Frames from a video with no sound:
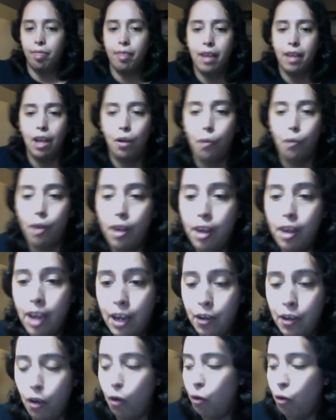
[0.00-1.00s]
Now,
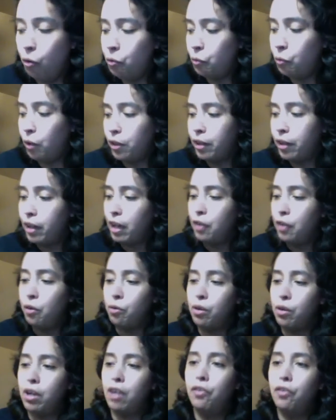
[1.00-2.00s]
an old one that I
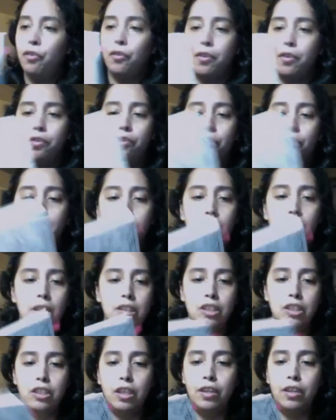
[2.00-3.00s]
don't color in too
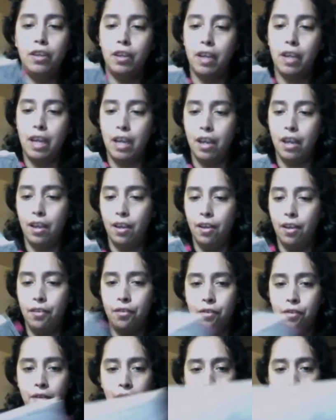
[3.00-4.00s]
much in
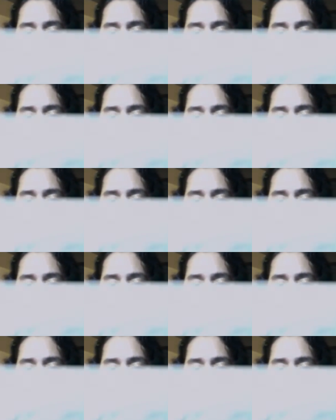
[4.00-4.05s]
is